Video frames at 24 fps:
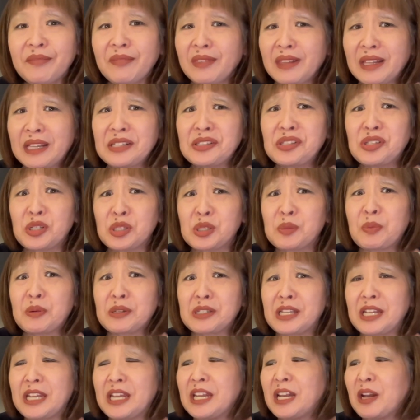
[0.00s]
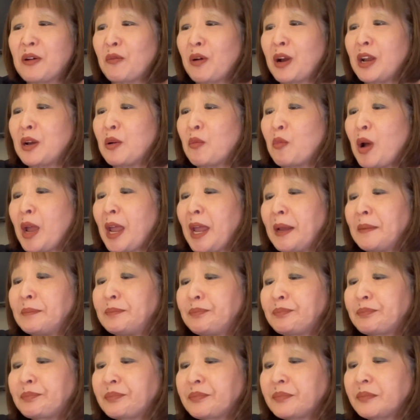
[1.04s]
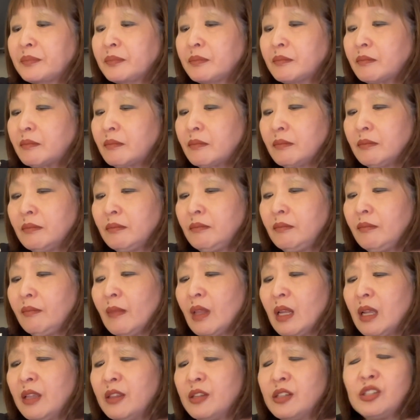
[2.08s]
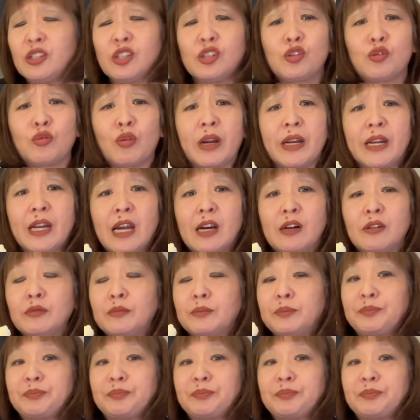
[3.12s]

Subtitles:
Guess you're supposed to eat it right away. This is dried out.